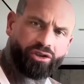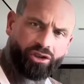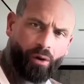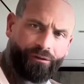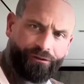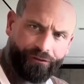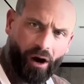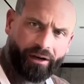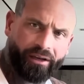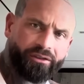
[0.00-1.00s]
he barely
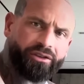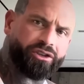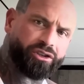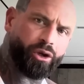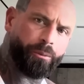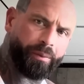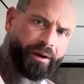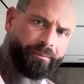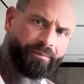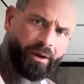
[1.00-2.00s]
scrapes past
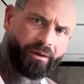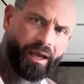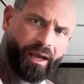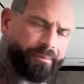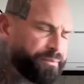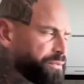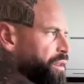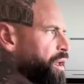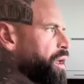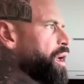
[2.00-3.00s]
5 feet 9
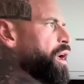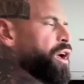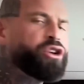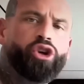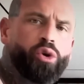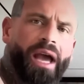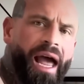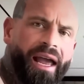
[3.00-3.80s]
inches. There's